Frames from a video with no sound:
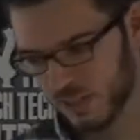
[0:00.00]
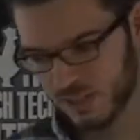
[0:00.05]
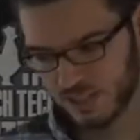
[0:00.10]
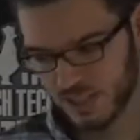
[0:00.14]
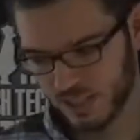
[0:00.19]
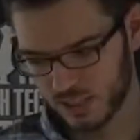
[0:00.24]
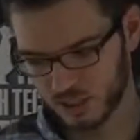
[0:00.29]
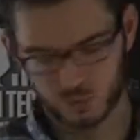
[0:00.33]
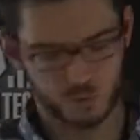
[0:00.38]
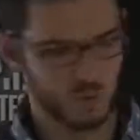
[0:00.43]
the
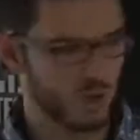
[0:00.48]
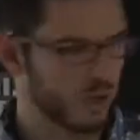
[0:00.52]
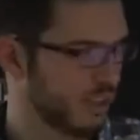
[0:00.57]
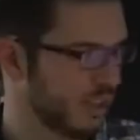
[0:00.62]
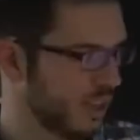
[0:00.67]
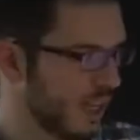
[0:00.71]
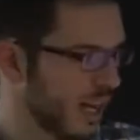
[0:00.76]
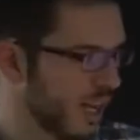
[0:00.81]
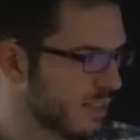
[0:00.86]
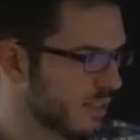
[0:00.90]
second one,
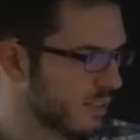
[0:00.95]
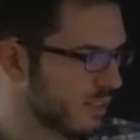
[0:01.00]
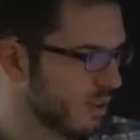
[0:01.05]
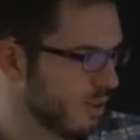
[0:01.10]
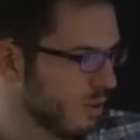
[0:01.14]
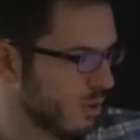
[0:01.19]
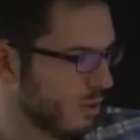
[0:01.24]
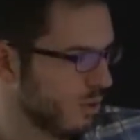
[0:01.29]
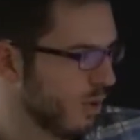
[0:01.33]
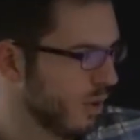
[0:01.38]
it has
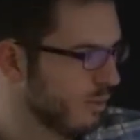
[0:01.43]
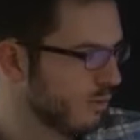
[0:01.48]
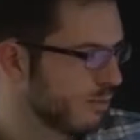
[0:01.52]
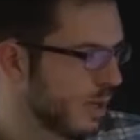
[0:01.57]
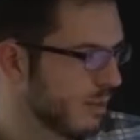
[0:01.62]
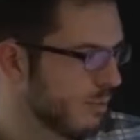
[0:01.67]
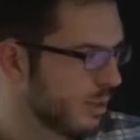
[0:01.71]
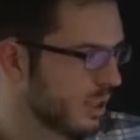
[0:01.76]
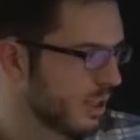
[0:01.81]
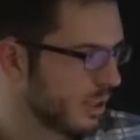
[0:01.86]
the
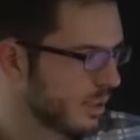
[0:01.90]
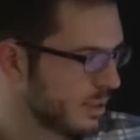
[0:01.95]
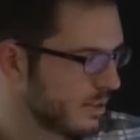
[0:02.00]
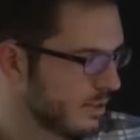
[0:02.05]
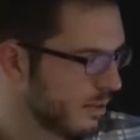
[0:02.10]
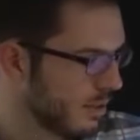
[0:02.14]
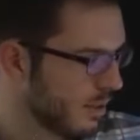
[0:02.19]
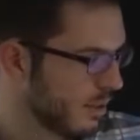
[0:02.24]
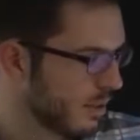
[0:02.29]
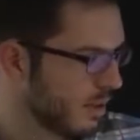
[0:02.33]
non-family
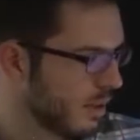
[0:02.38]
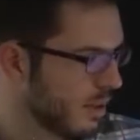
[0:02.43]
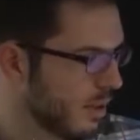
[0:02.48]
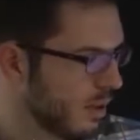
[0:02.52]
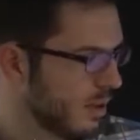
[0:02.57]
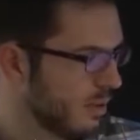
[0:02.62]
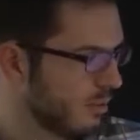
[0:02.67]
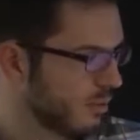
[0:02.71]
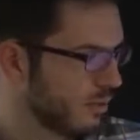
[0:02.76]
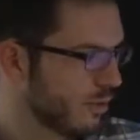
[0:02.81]

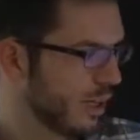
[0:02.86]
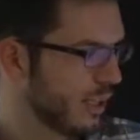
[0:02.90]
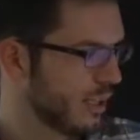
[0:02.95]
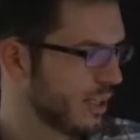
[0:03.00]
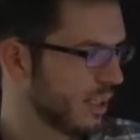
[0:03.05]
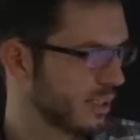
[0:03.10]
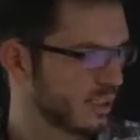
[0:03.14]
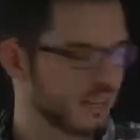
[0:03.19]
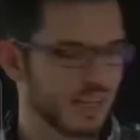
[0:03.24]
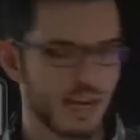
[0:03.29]

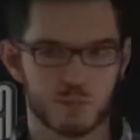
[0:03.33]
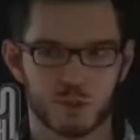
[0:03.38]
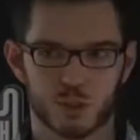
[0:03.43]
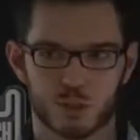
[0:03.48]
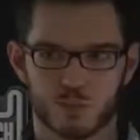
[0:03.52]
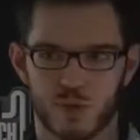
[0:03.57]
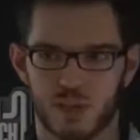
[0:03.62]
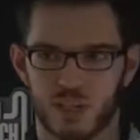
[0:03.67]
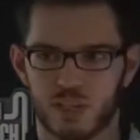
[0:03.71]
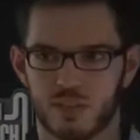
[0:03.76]
friendly
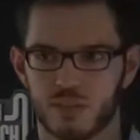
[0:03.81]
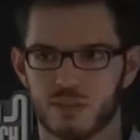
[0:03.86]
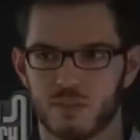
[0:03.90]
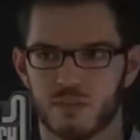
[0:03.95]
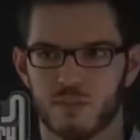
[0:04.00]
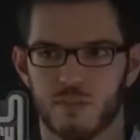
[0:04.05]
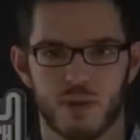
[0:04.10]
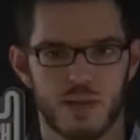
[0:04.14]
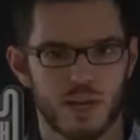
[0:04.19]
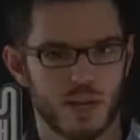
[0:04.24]
establishment
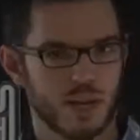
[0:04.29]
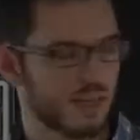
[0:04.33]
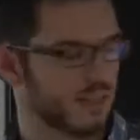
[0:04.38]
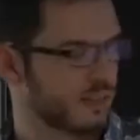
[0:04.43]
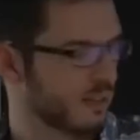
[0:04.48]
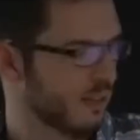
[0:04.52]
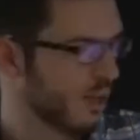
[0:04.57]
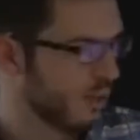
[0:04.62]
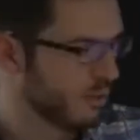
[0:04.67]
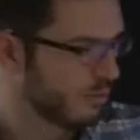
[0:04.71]

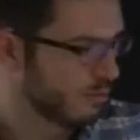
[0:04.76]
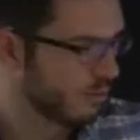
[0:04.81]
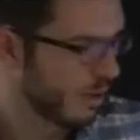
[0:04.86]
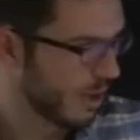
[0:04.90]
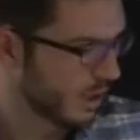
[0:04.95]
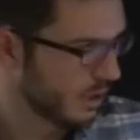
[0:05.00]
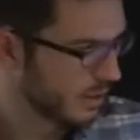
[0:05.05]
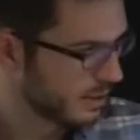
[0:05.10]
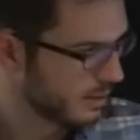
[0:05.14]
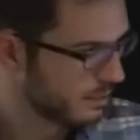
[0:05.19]
as a noun
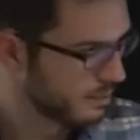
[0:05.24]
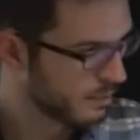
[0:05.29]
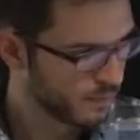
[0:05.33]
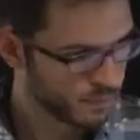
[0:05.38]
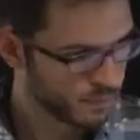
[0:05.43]
phrase.